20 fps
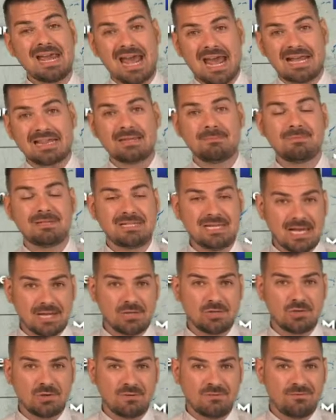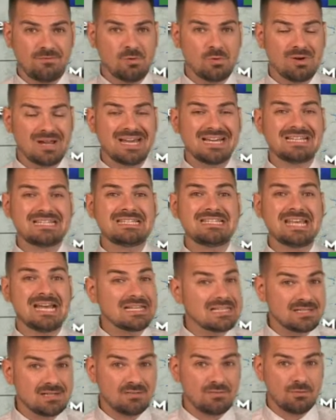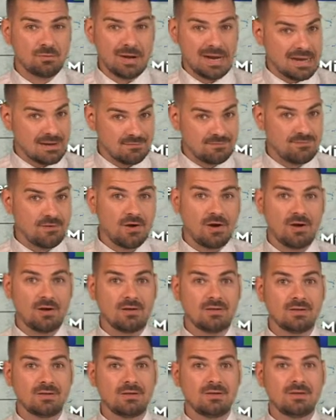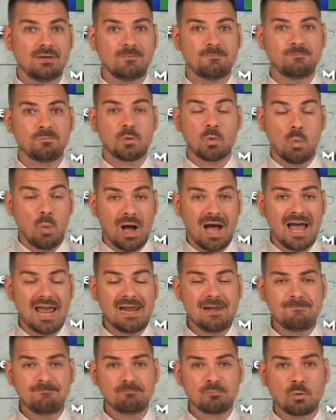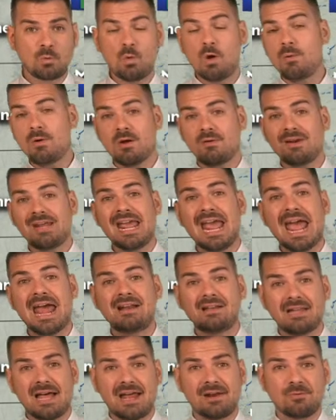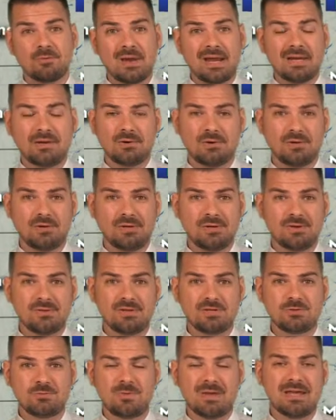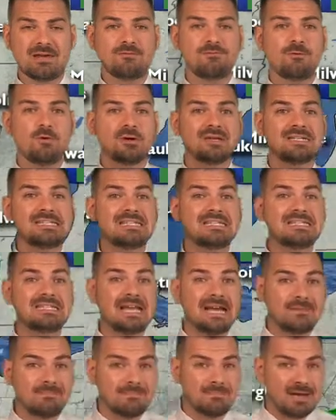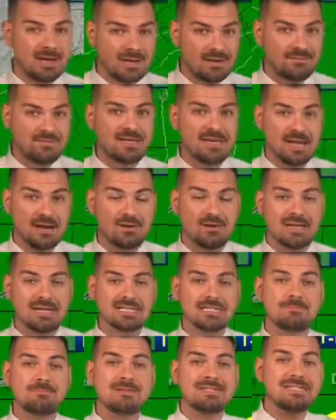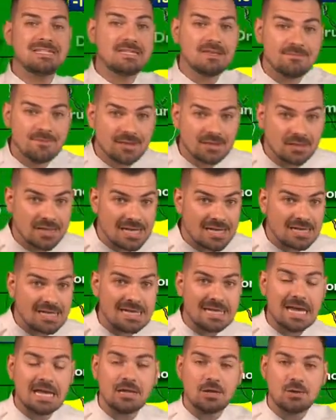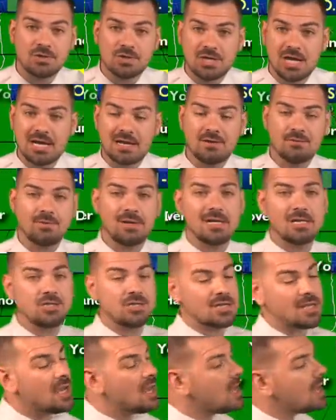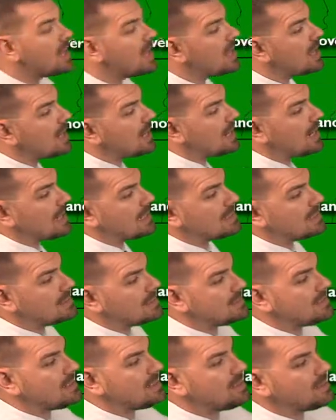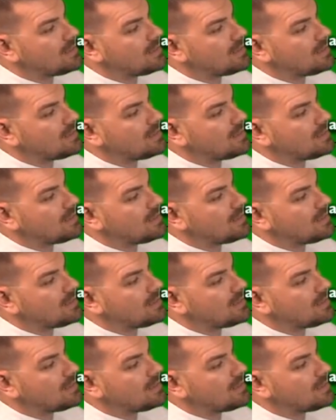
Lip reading: at the potential for excessive rainfall. Why? Well, we already had a lot of rain earlier this week for some of the areas, specifically in the yellow shaded region in